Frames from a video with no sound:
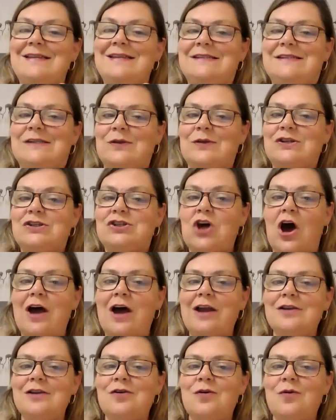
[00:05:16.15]
So
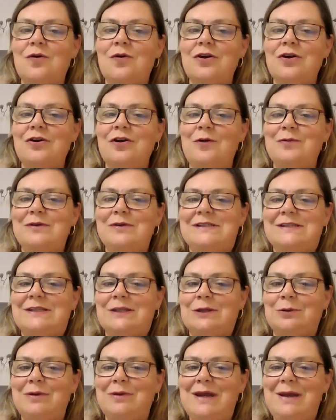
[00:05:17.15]
dotted quarter note was
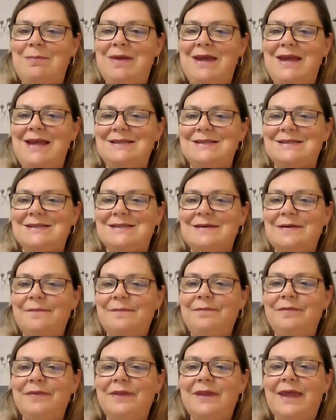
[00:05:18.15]
3 beats,
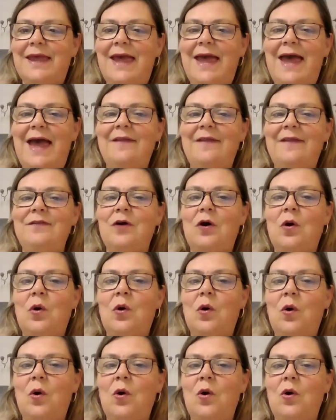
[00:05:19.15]
and the
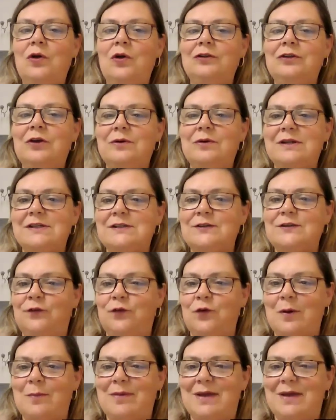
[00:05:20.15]
whole note is
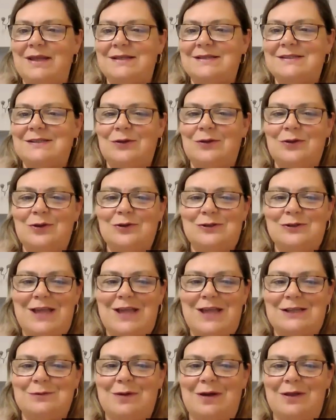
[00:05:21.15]
4 beats. So
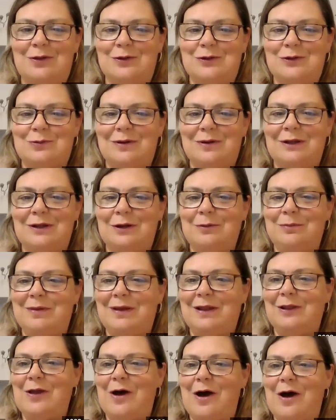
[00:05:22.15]
that's why those were a little
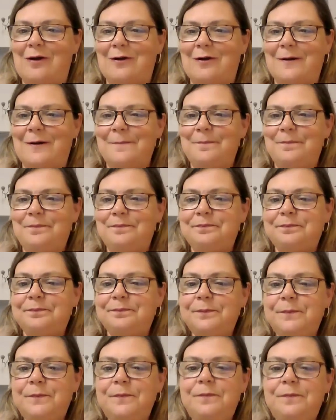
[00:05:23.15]
bit longer.
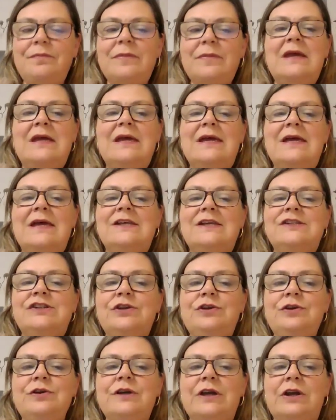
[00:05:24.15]

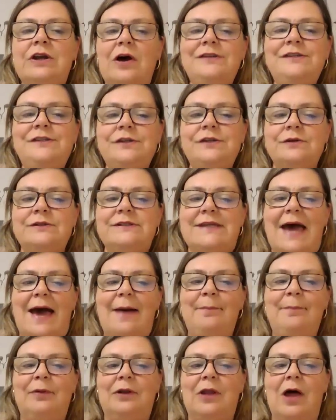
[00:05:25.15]
So you can also
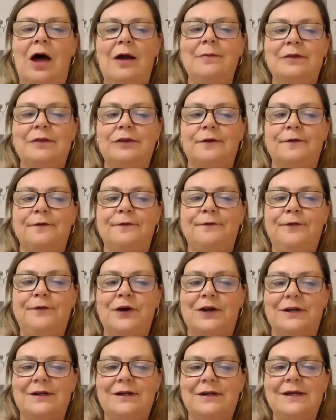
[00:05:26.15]
tap along with your
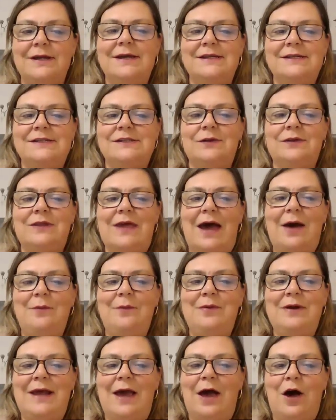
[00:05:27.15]
foot. So
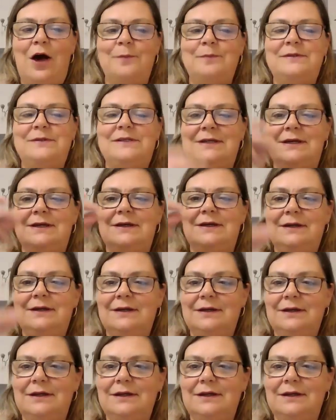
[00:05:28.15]
that would help to,